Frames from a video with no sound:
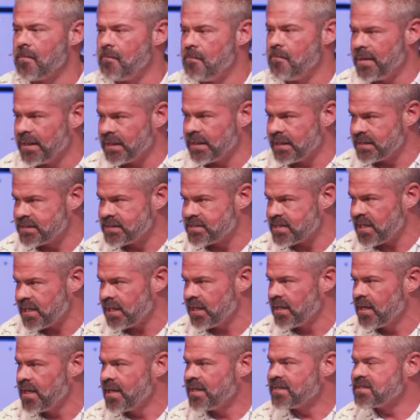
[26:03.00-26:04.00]

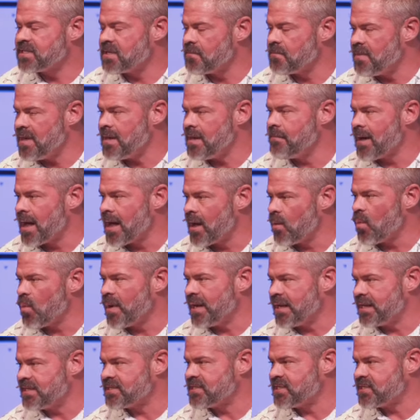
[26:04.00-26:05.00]
ability to be my
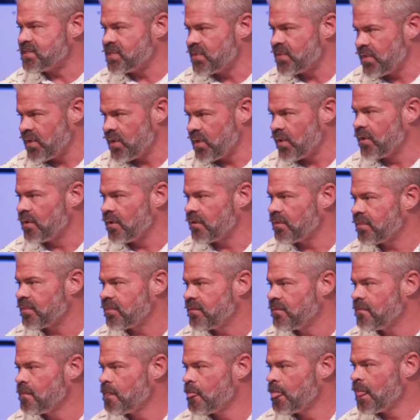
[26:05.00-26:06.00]
witnesses in the
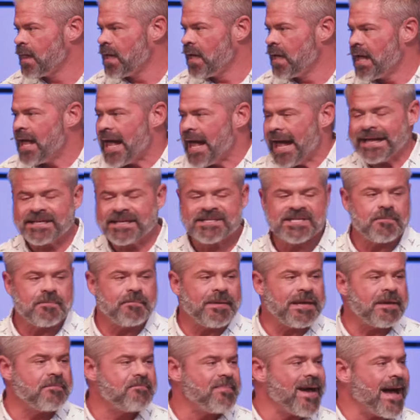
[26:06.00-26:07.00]
earth. And see,
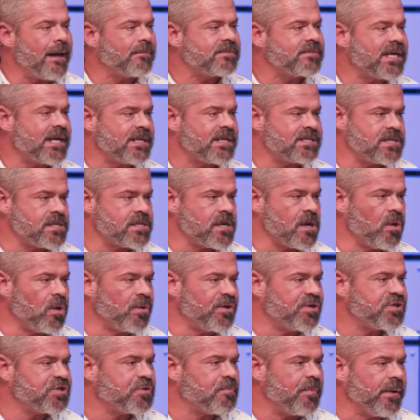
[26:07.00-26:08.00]
being baptized in the
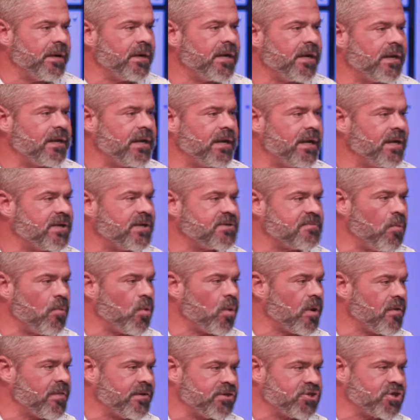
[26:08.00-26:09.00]
Holy Spirit is
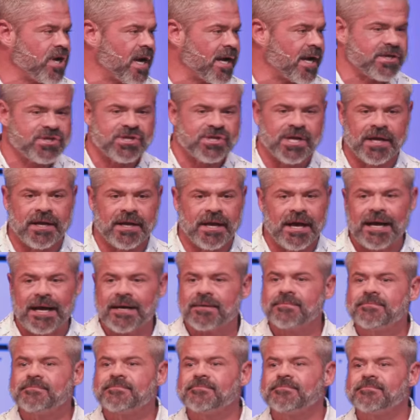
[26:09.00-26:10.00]
more than shaka shandai.